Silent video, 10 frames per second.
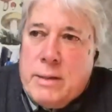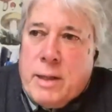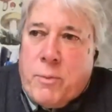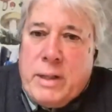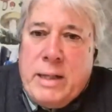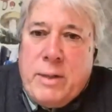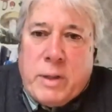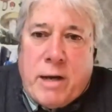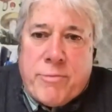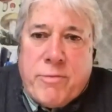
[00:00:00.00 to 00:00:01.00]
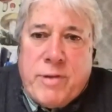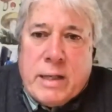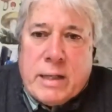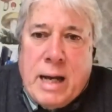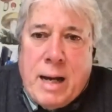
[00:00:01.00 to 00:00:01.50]
that when he went off to
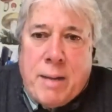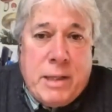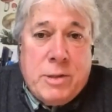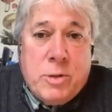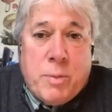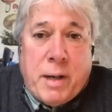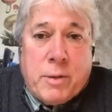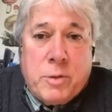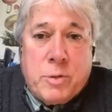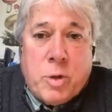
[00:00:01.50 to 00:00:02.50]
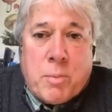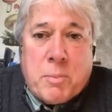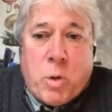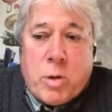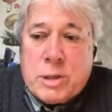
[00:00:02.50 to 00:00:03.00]
Vietnam, he knew about who
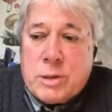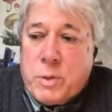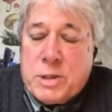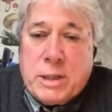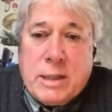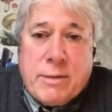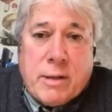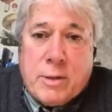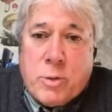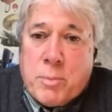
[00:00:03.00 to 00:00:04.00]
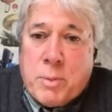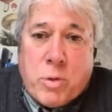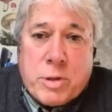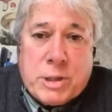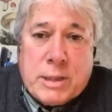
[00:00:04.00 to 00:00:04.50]
Norman Morrison was, and he thought Norman
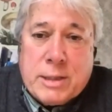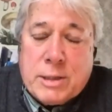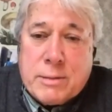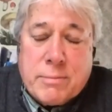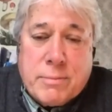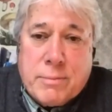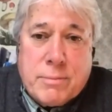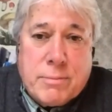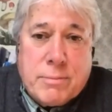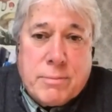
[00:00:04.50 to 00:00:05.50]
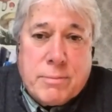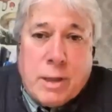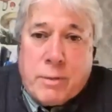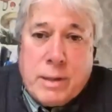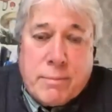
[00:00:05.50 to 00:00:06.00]
Morrison is, you
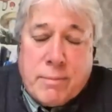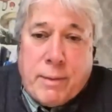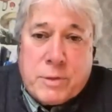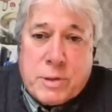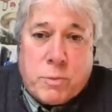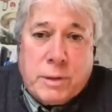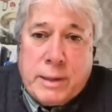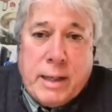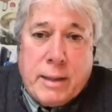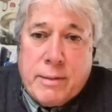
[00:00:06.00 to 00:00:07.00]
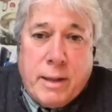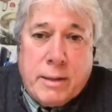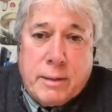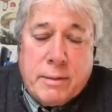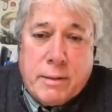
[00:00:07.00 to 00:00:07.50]
know, he, that was a really
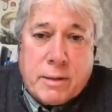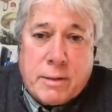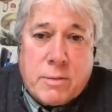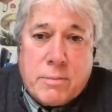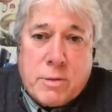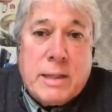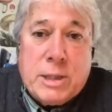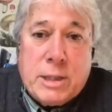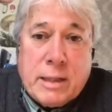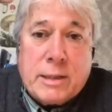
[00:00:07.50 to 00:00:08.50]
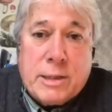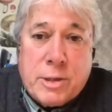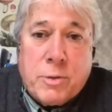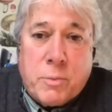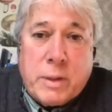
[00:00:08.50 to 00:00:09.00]
uh, a crazy thing to
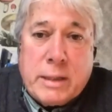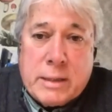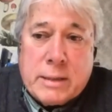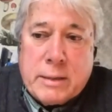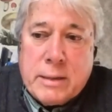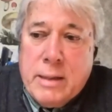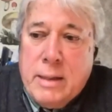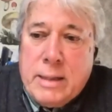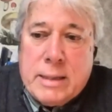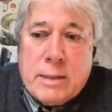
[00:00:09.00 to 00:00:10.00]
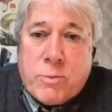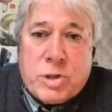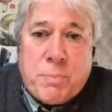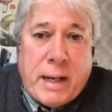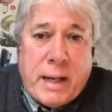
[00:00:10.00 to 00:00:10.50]
do. What he did, he didn't
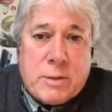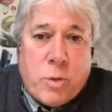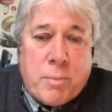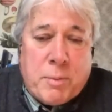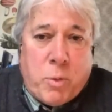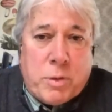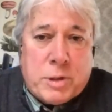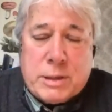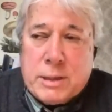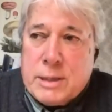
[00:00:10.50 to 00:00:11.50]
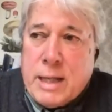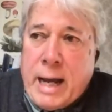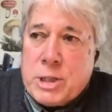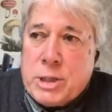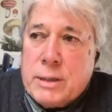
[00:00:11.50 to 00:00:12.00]
respect Norman Morrison's
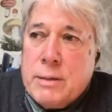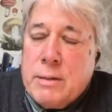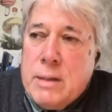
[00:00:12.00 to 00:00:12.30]
action.